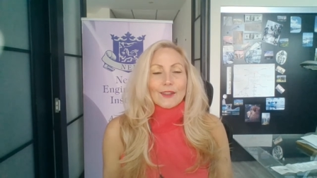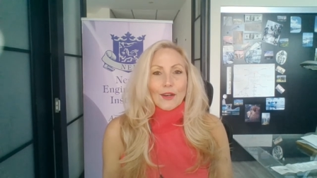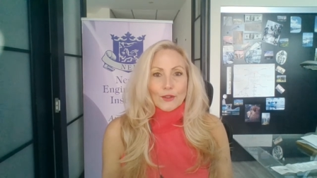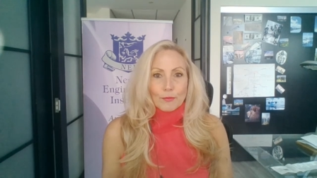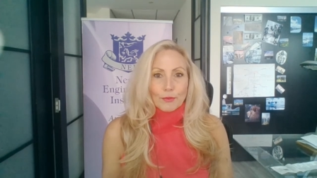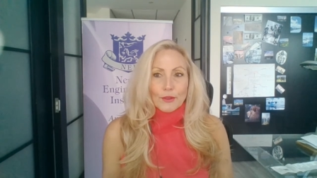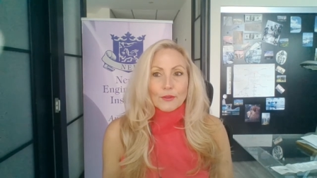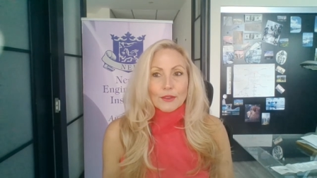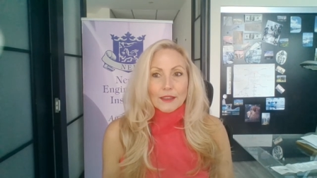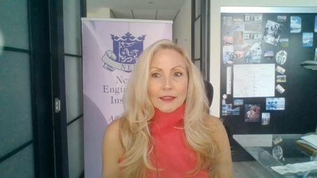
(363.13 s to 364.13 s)

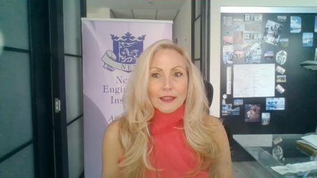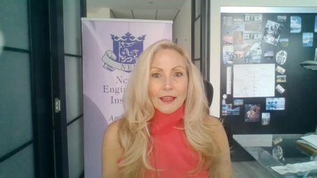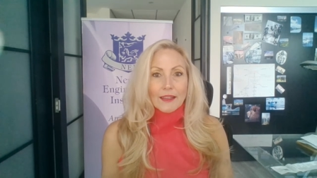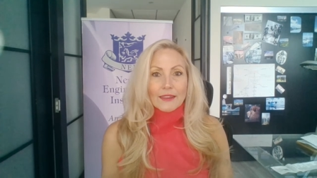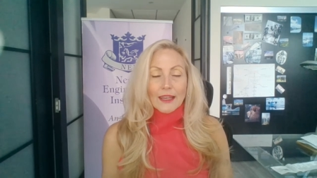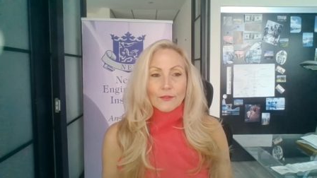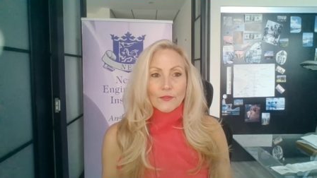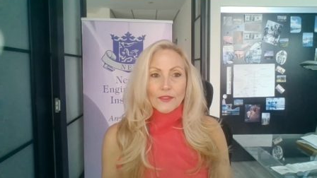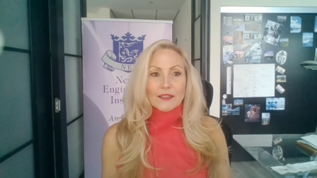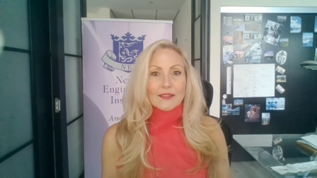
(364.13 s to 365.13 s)
entrepreneur that
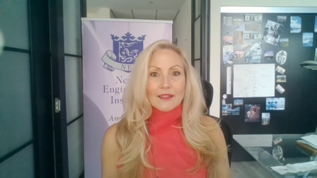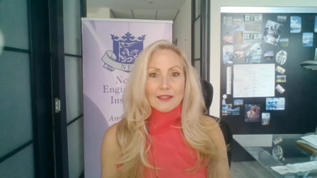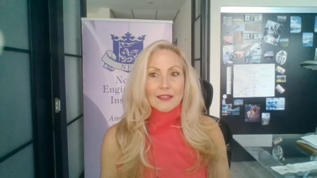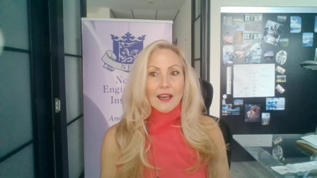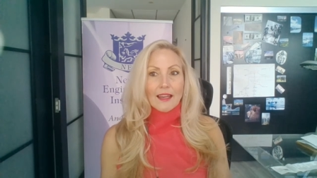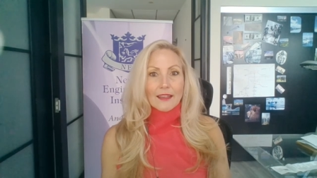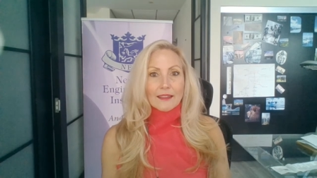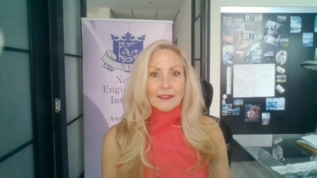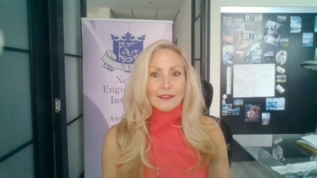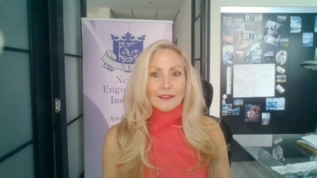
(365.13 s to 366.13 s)
feels
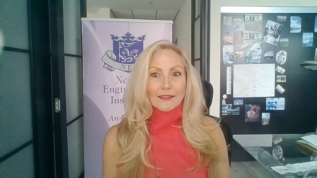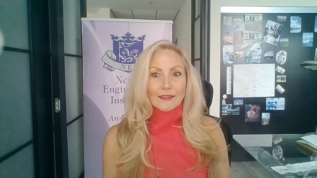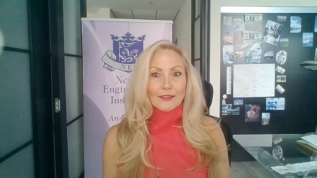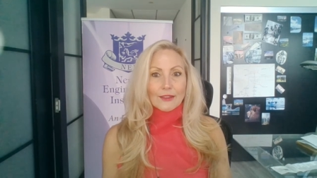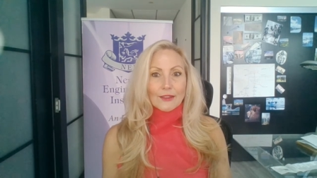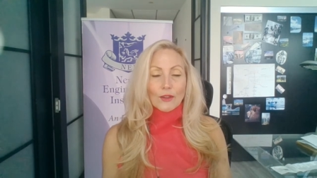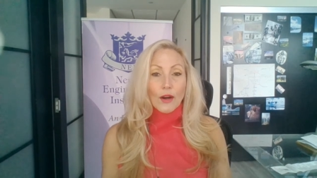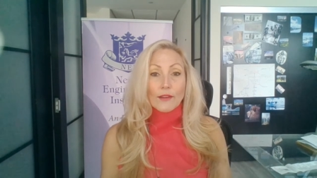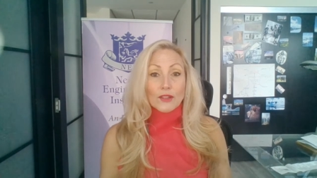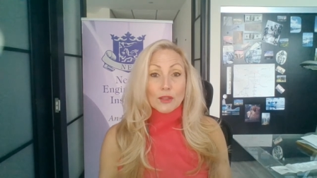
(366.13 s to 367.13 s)
like you don't
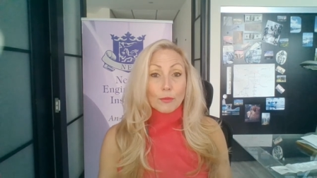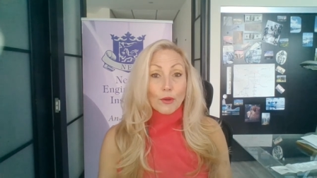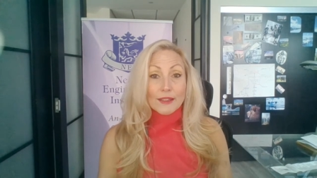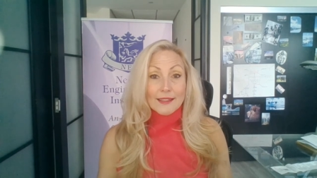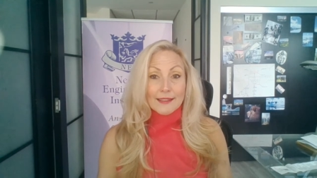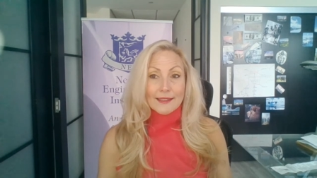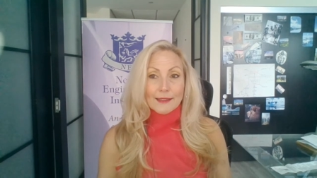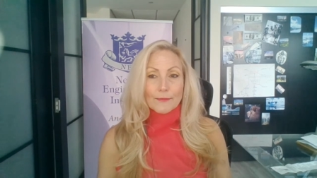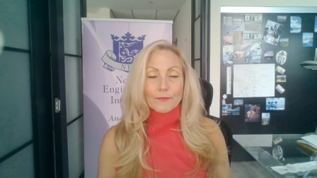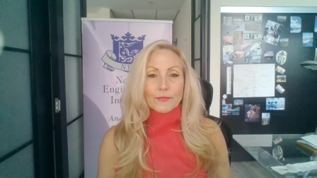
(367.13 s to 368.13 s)
have a support
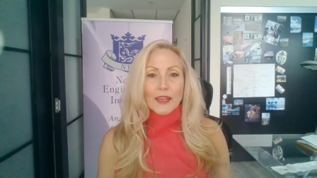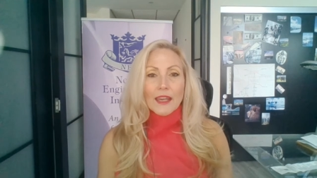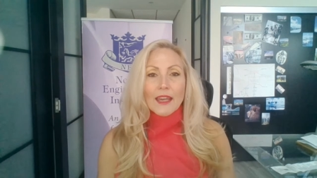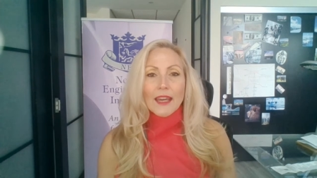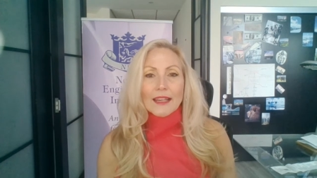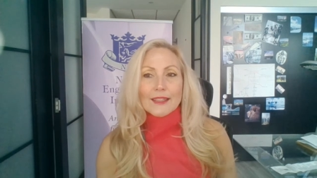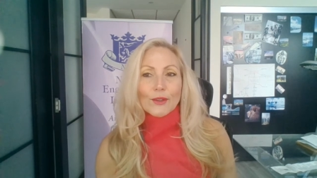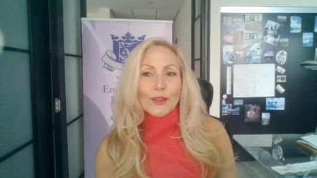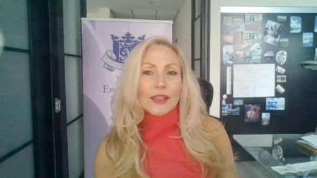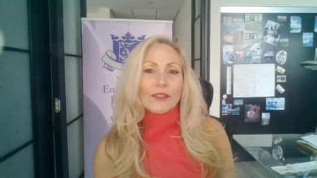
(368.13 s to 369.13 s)
system. And so
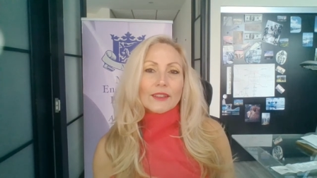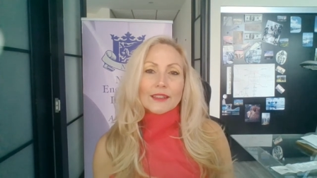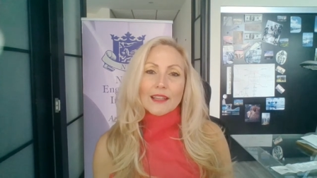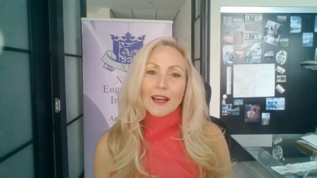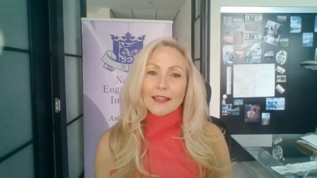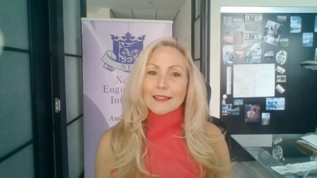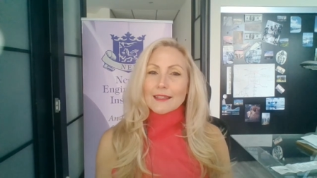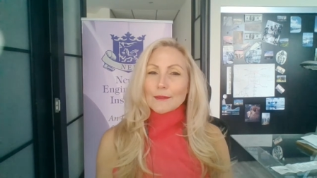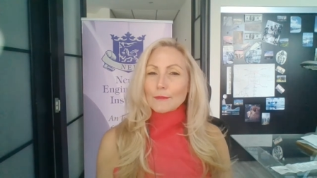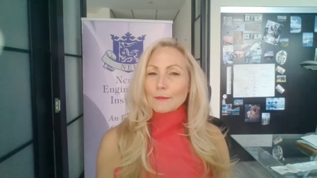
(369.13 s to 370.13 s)
herein lies
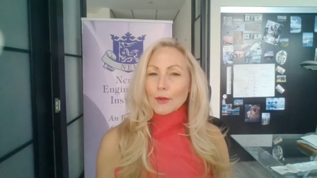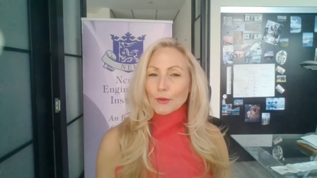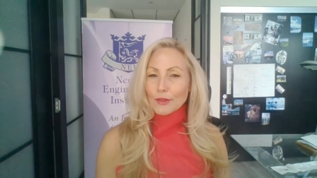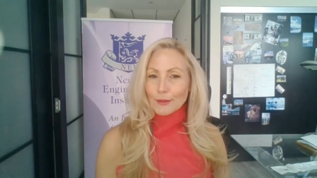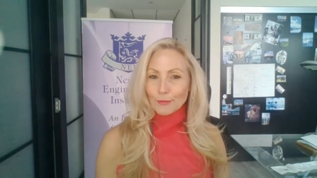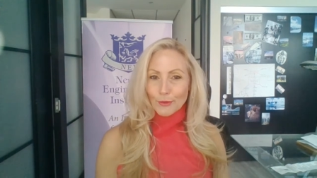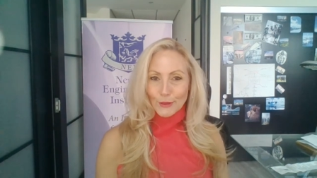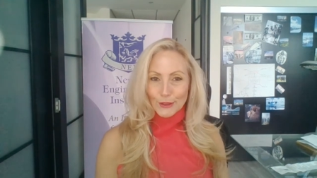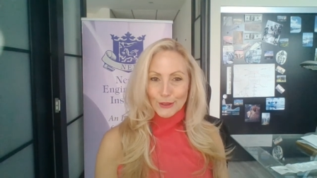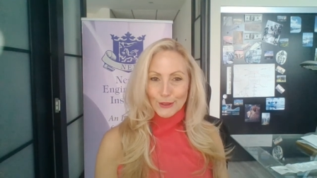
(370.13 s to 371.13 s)
the most
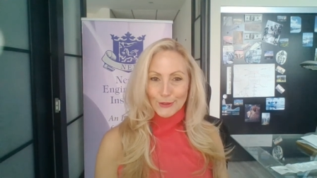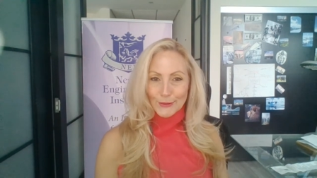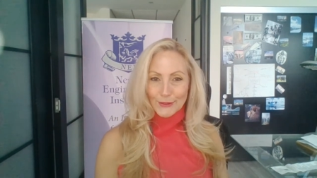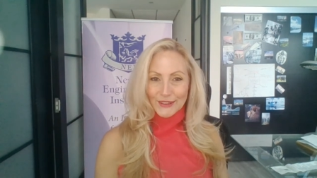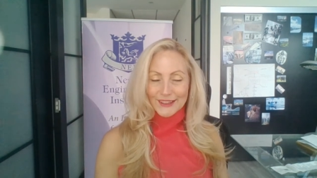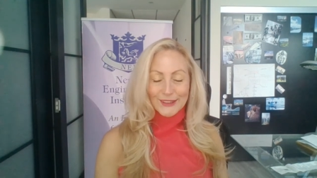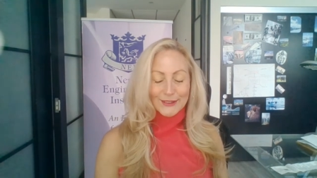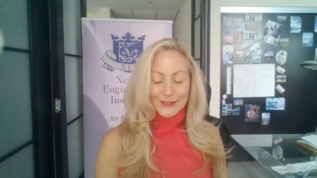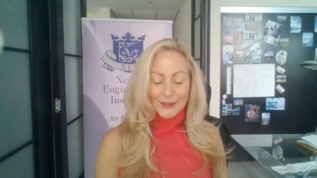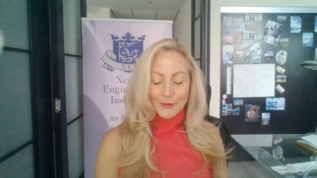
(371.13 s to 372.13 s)
important tool,
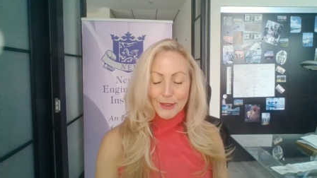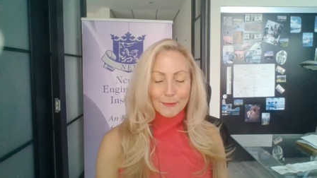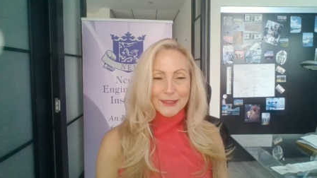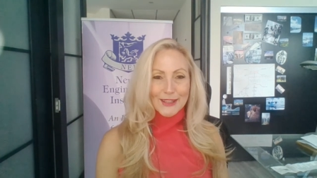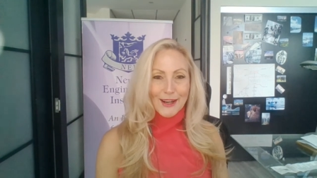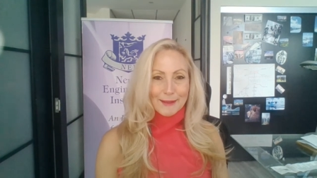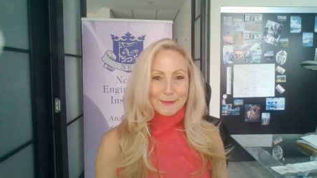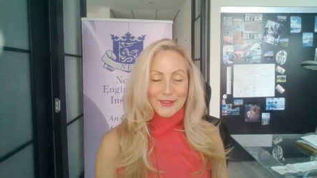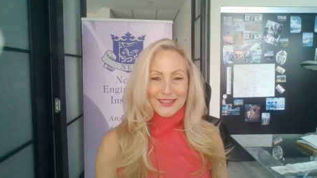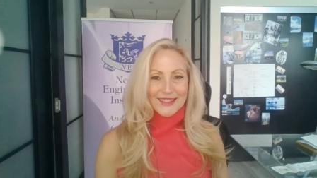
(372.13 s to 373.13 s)
and you hear me talk
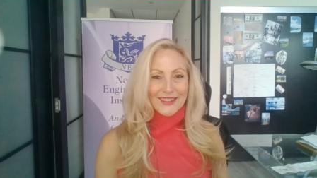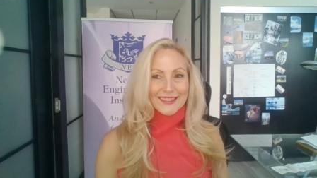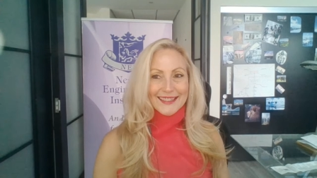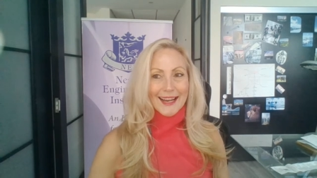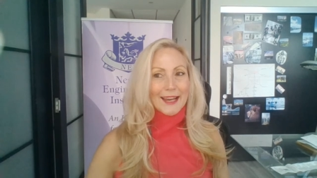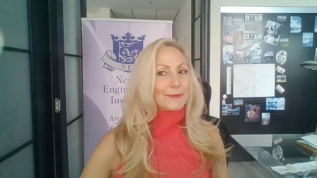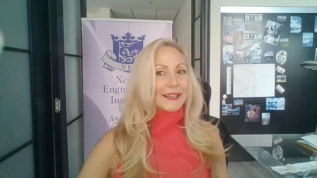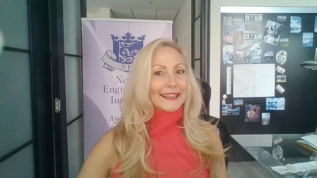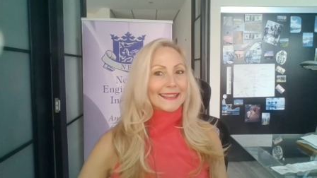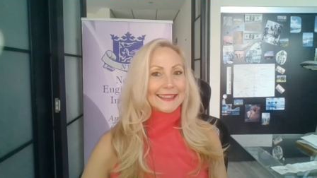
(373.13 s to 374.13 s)
about this all the time,
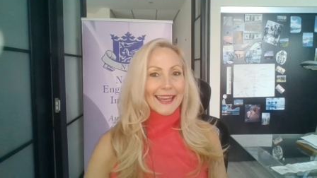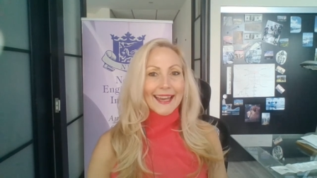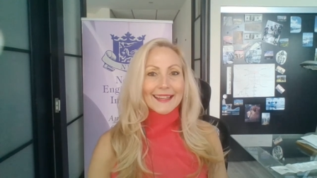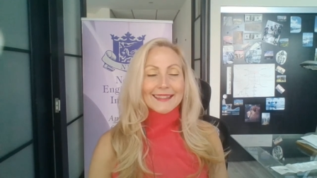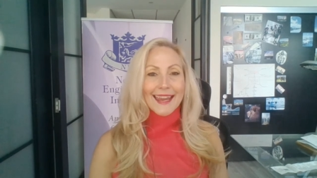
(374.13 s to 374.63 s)
and I can't